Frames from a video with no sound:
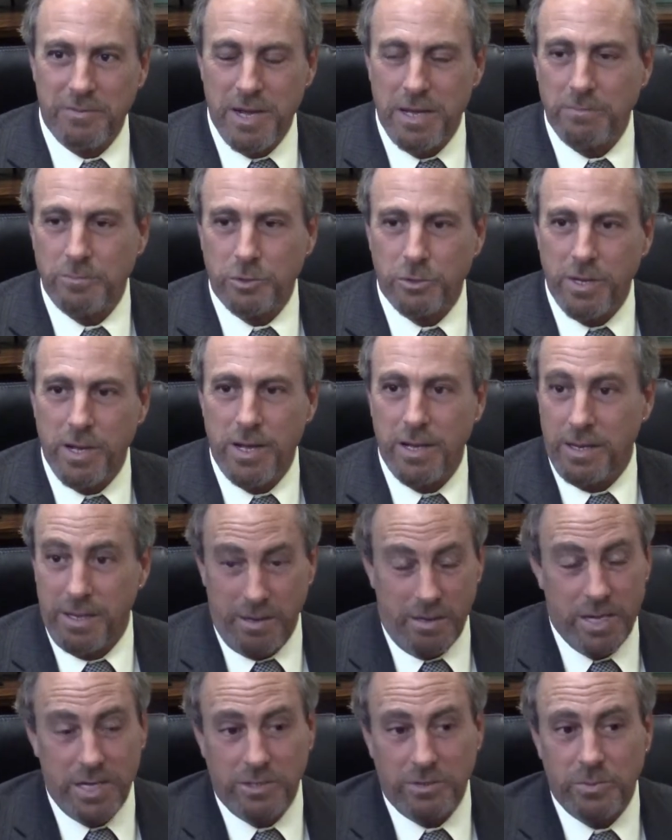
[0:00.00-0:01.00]
I'm trying,
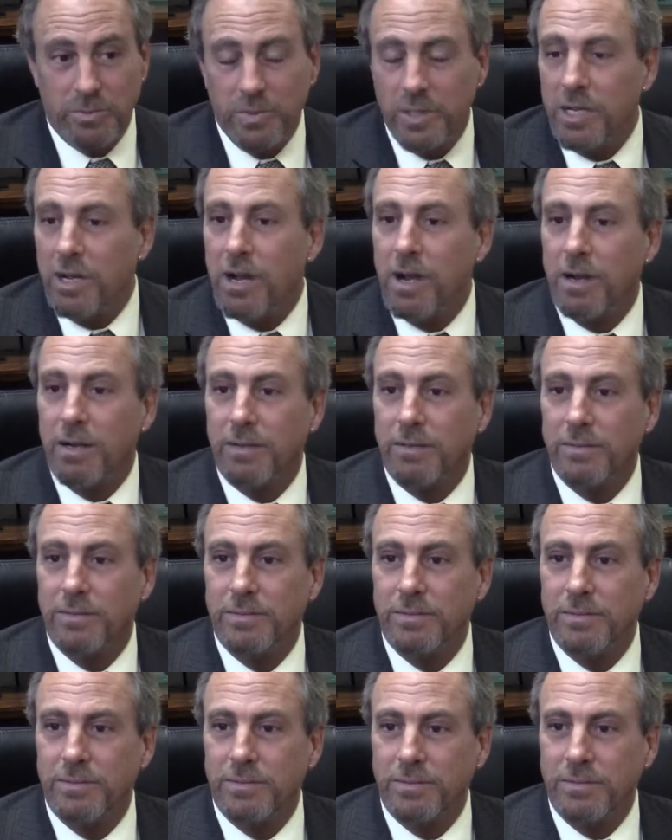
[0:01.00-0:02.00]
and that's what we are.
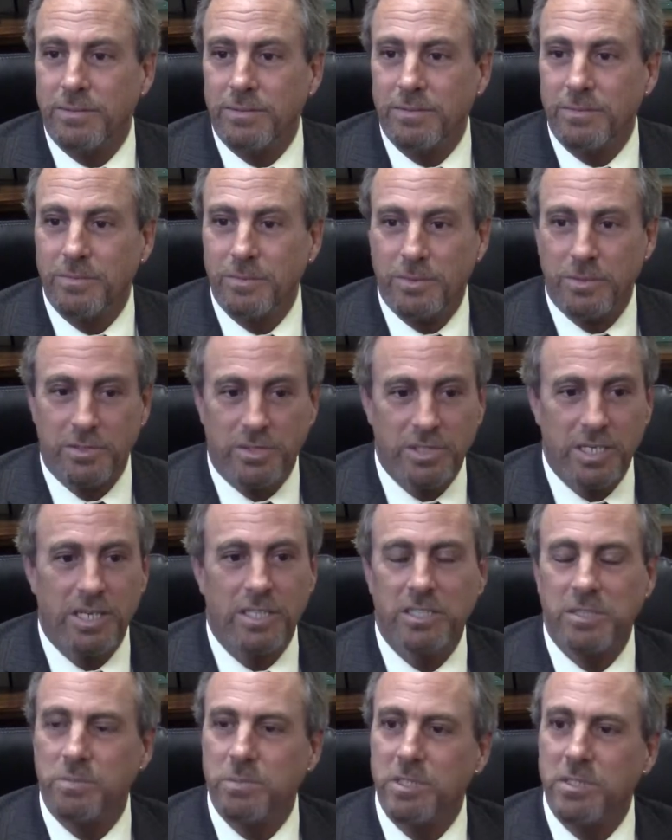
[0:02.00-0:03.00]
We're
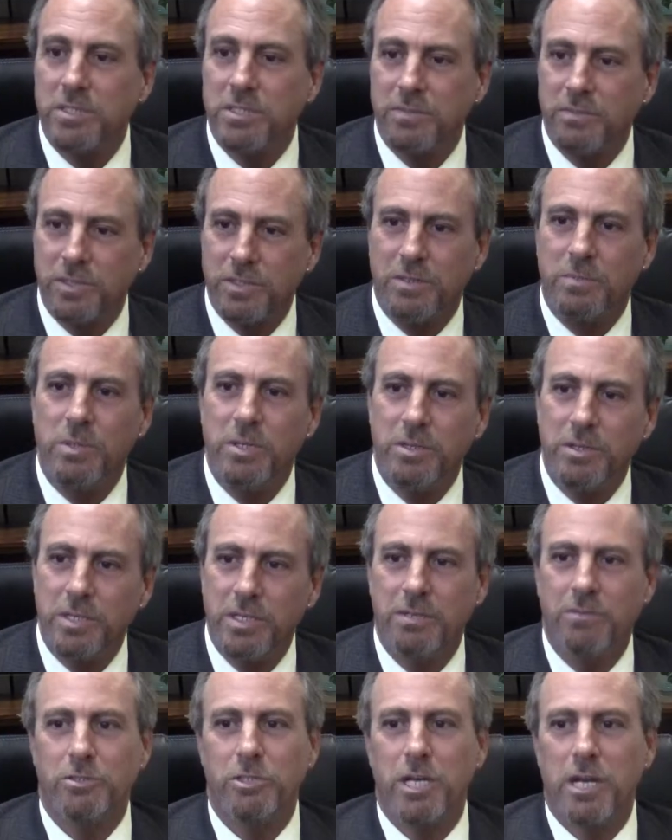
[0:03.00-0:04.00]
salesmen of the
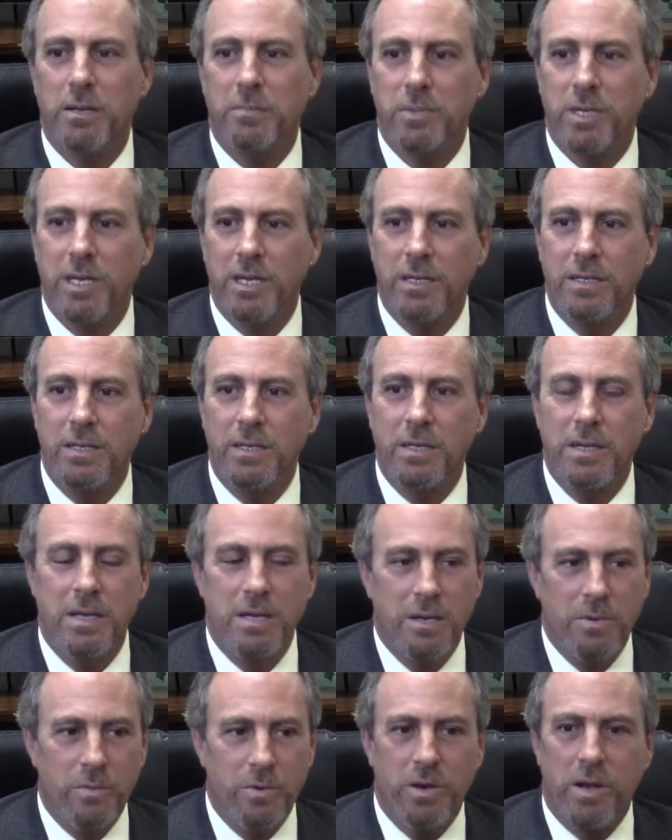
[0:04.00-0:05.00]
community of Chatham-Kent.
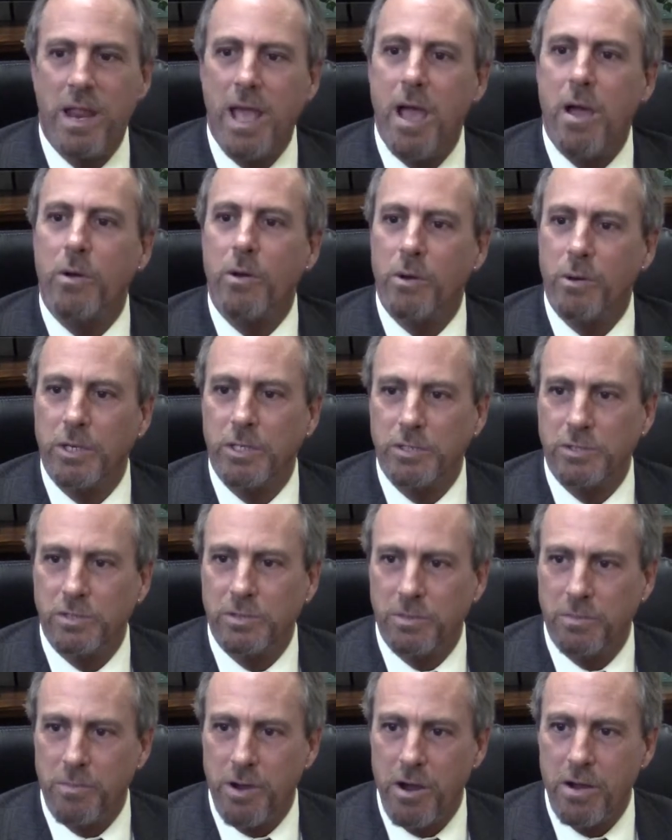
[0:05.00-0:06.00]
We're now going to
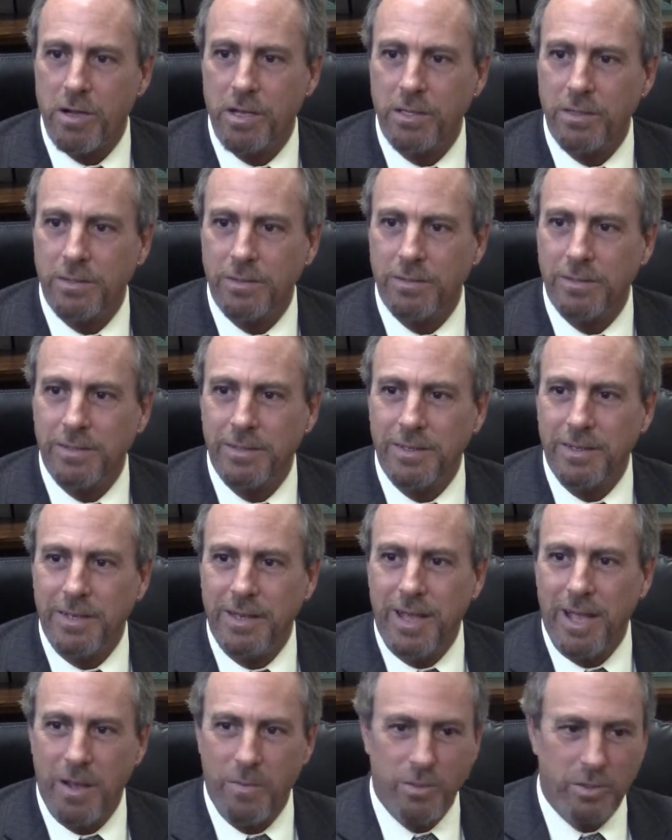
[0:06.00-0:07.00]
the market,
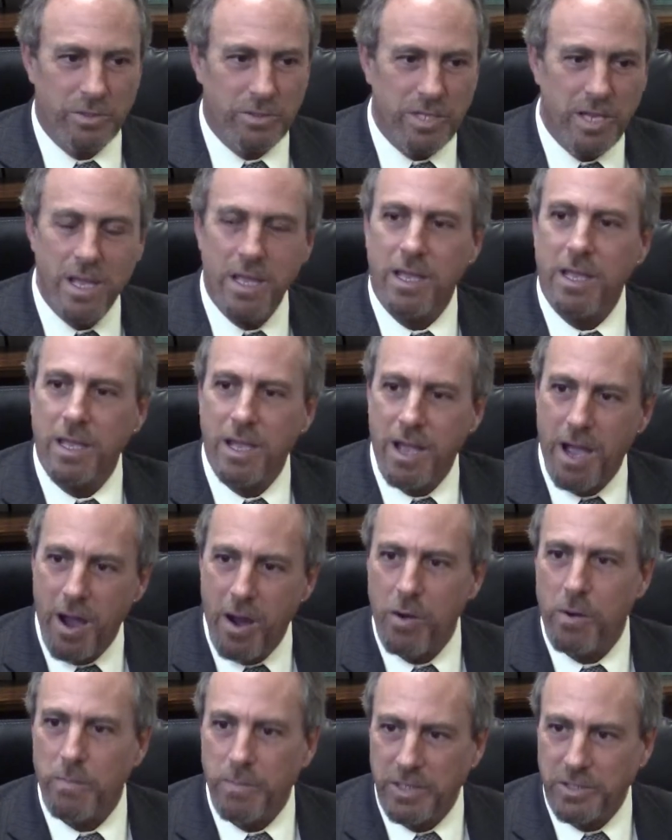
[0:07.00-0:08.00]
and we're taking
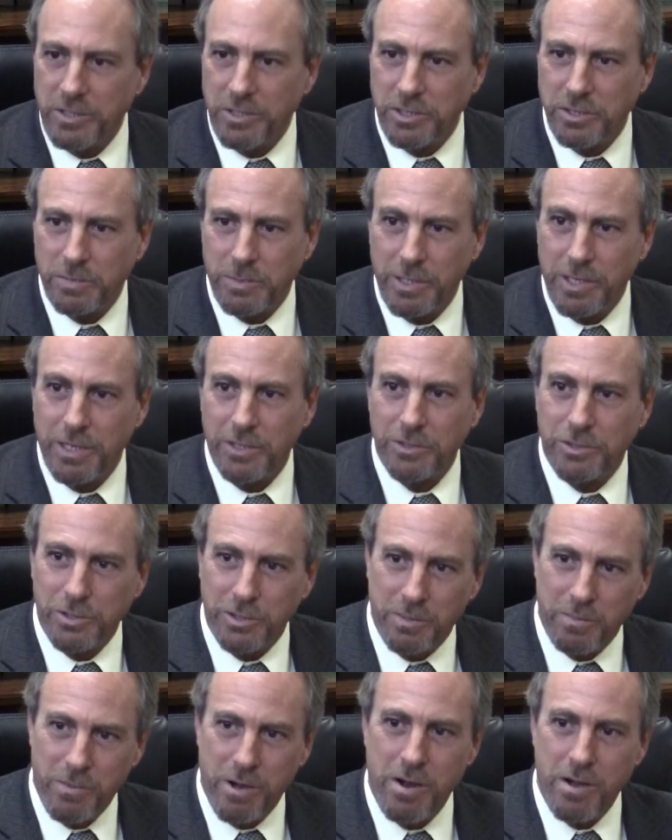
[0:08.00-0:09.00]
our business plan to
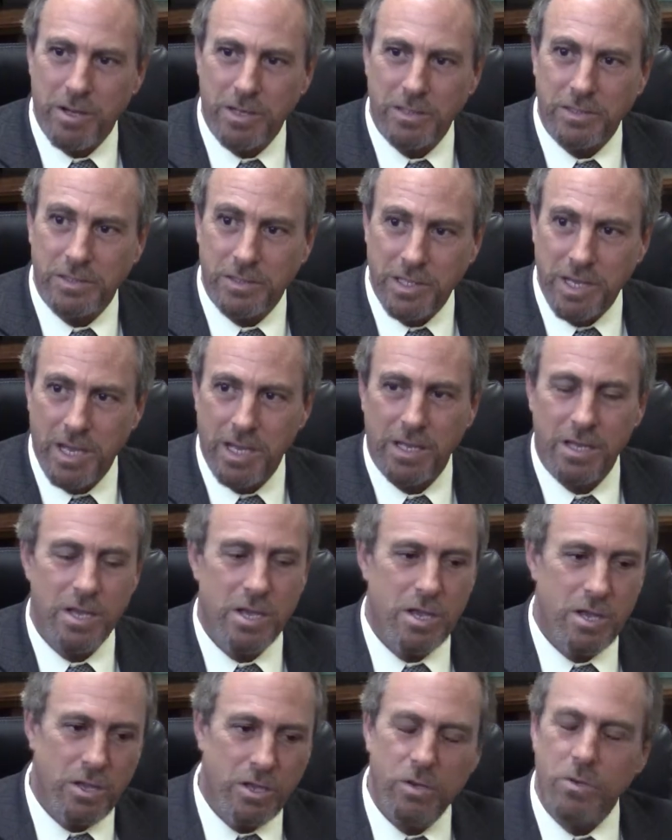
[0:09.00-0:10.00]
the market and saying,
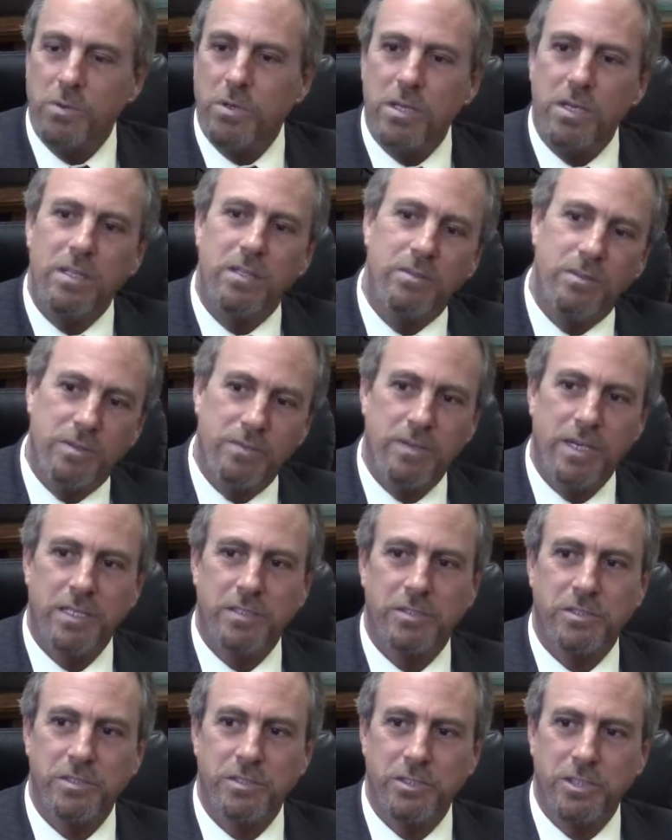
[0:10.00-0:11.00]
you need to
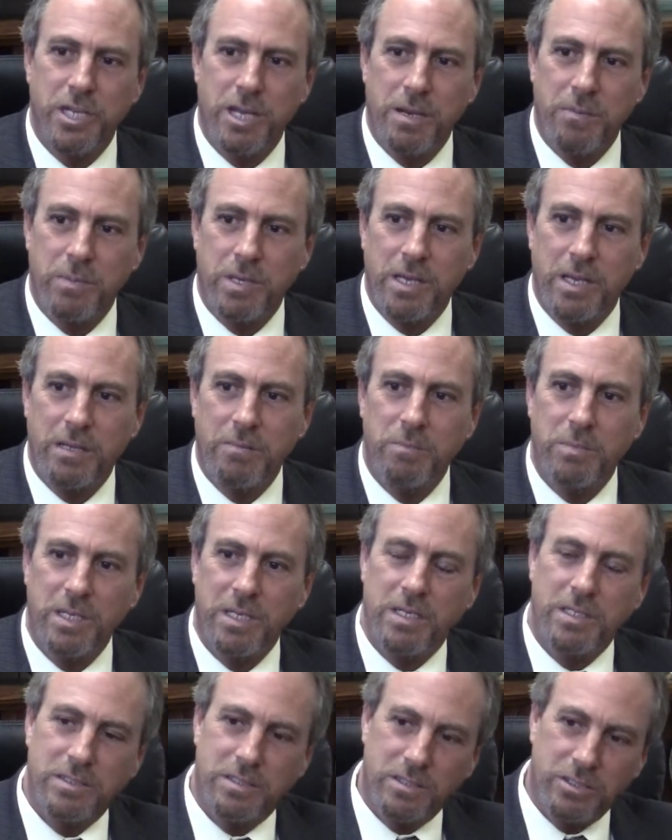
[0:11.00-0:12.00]
invest in Chatham-Kent
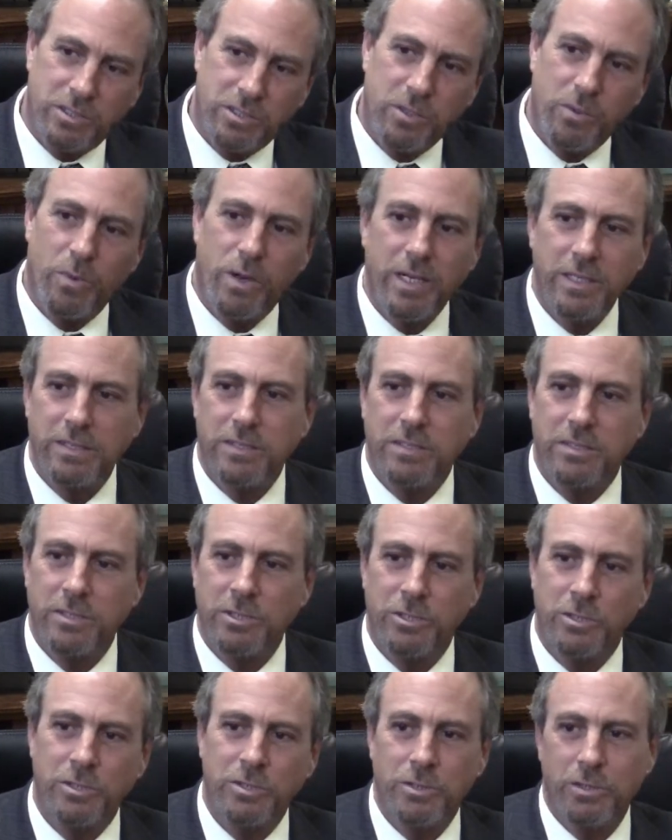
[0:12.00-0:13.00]
because it's the right
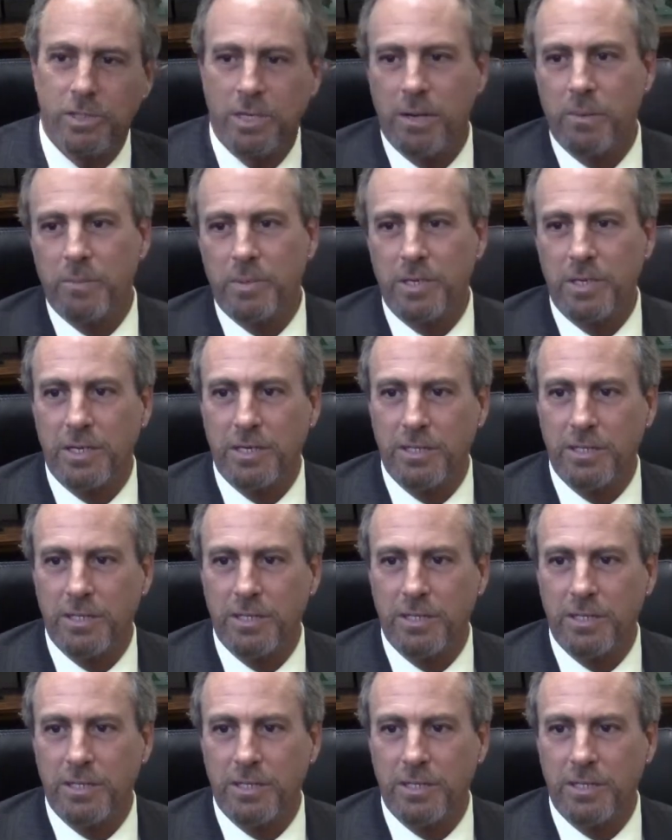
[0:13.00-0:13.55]
decision your company